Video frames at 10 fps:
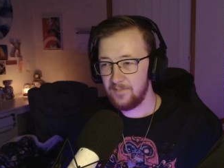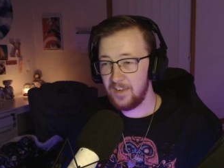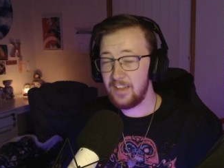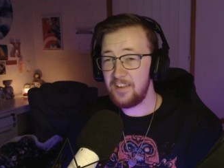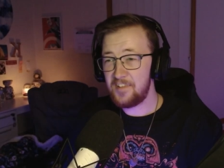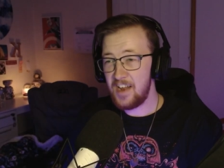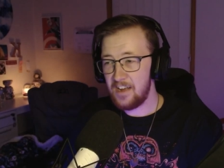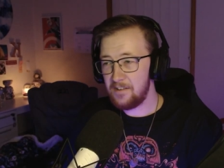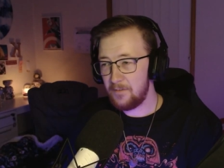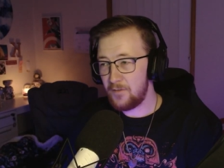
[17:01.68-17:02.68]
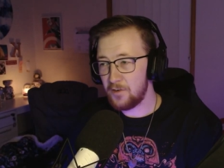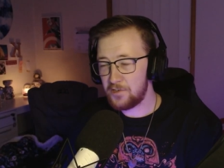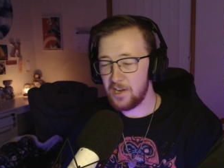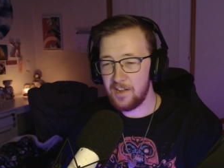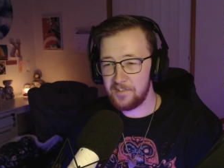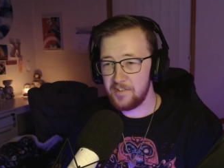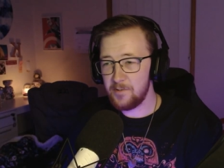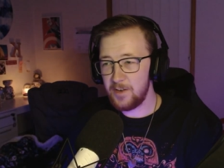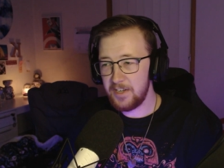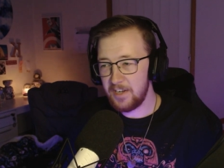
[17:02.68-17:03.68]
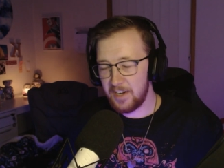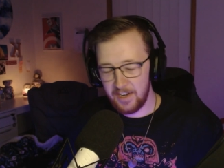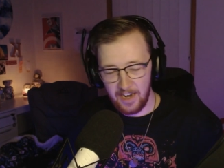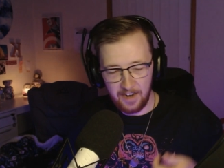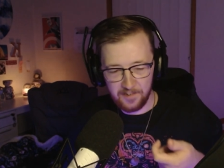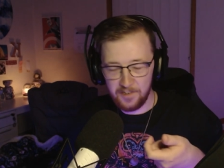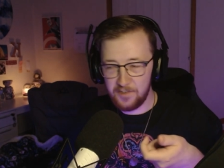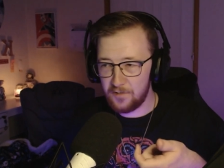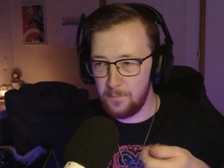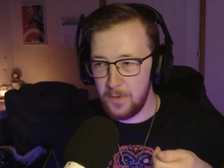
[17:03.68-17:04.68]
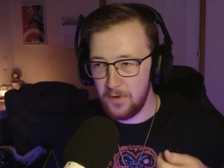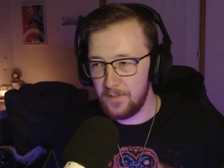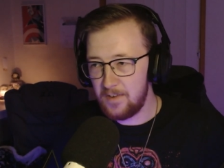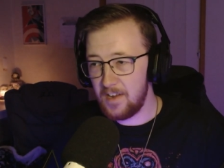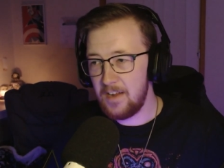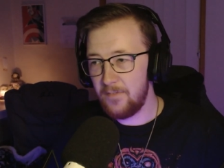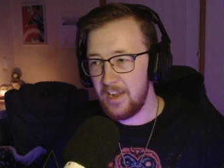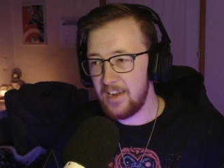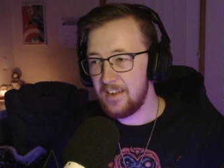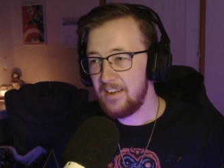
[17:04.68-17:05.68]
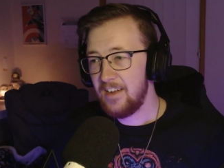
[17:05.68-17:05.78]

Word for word: At least now, if your child's annoying you, can actually just mute the TV.